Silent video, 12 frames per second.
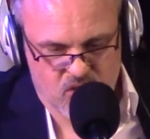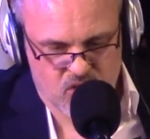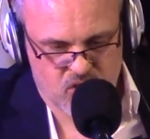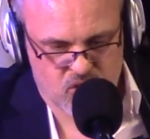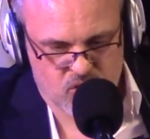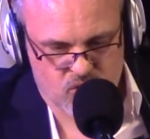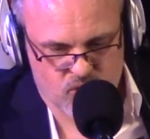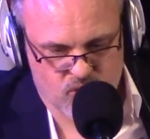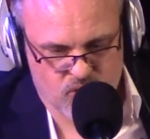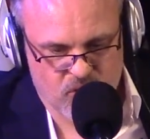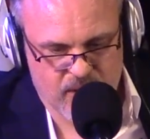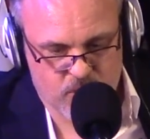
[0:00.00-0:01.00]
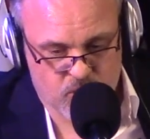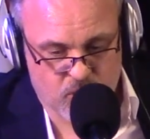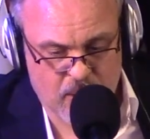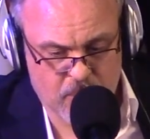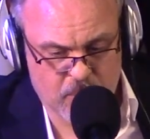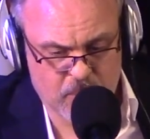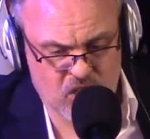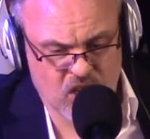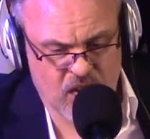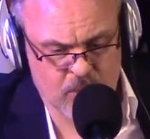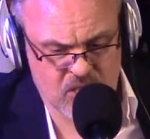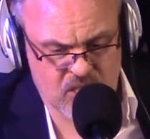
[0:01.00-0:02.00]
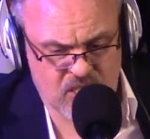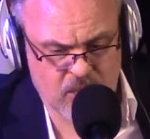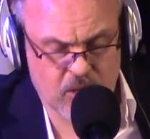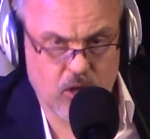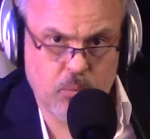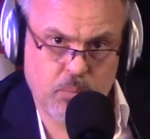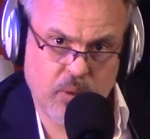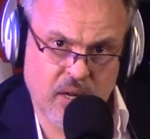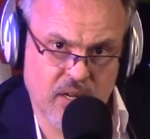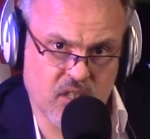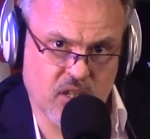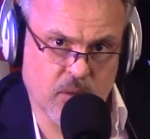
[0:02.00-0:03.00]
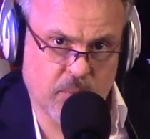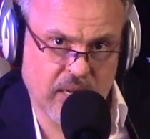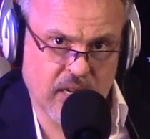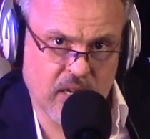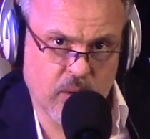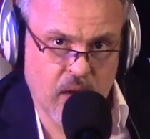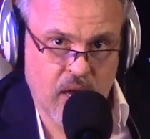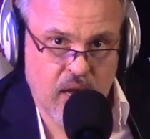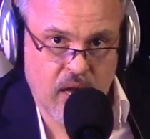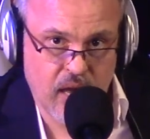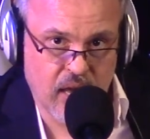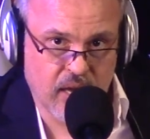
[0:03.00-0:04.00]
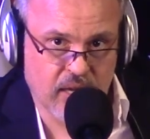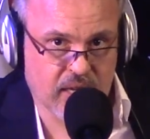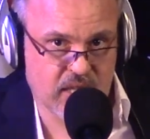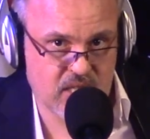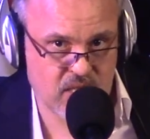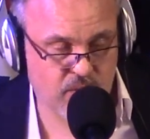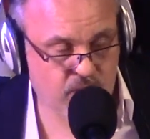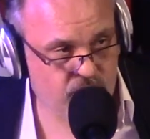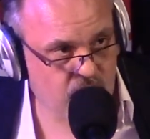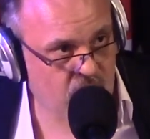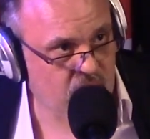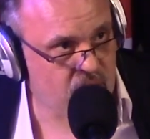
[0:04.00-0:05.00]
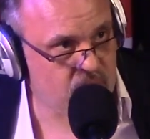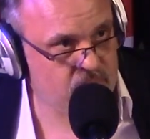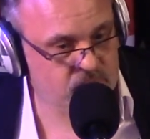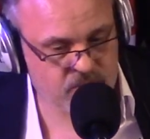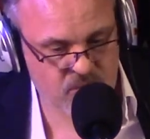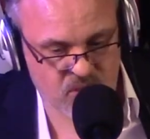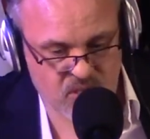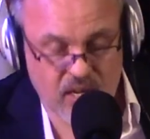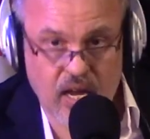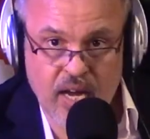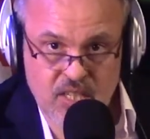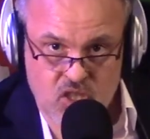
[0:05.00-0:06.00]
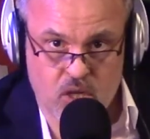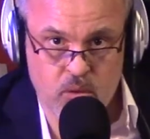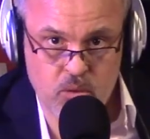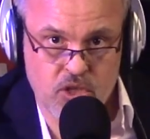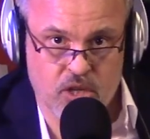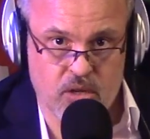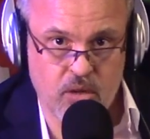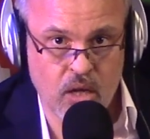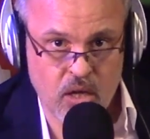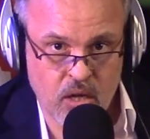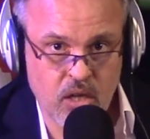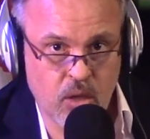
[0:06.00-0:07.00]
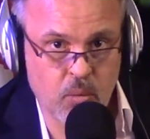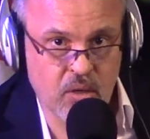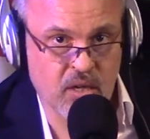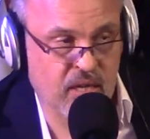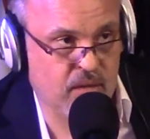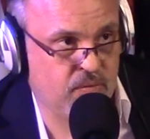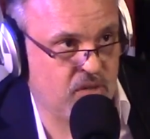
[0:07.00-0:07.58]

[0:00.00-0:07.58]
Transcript: stripes. Remember, pajamas are something you put under your pillow in case of a fire. Yeah. See, I told you you would leave this